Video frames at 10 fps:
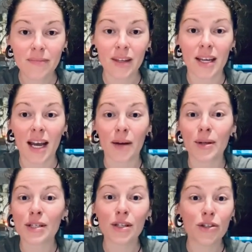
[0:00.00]
and I went
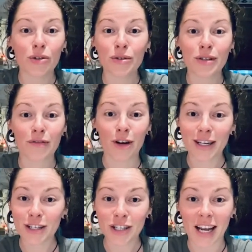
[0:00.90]
to the juice
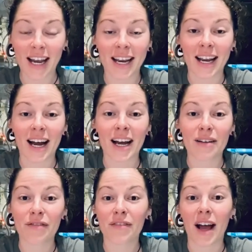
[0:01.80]
fridge and I
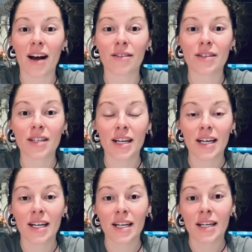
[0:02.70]
found
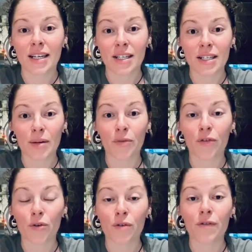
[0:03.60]
some
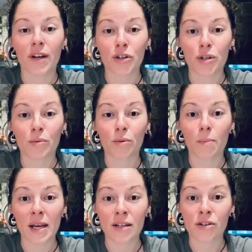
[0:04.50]
fruit and vegetable
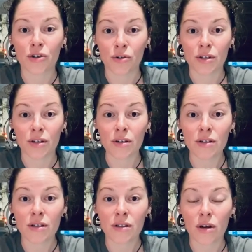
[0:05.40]
mixed
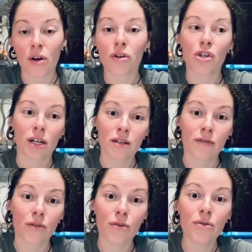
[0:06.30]
juices. So not just
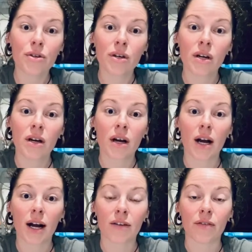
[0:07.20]
fruit.
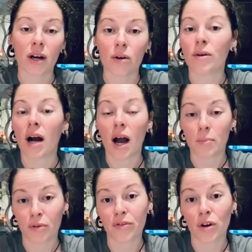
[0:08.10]
I
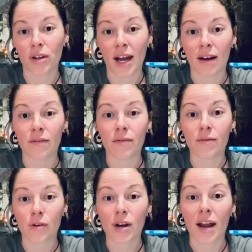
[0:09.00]
prefer to have
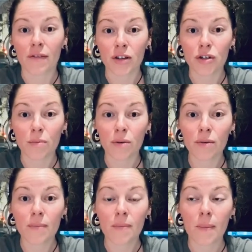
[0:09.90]
fruit and vegetable.
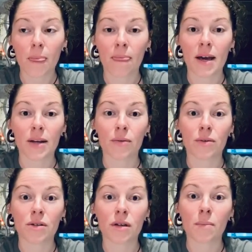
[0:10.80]
That
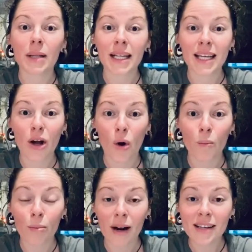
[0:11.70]
was completely cold
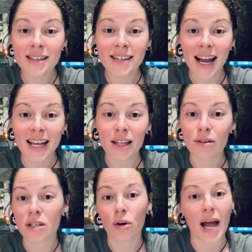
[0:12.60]
pressed and there was
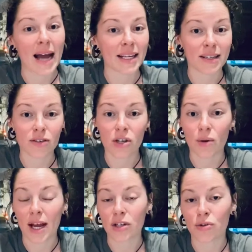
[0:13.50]
no additives, no
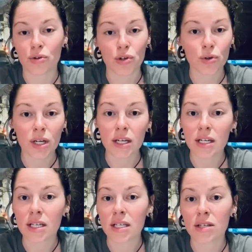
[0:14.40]
extra
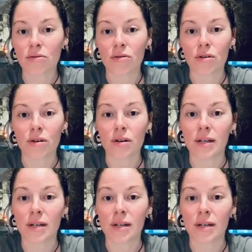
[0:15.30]
sugars or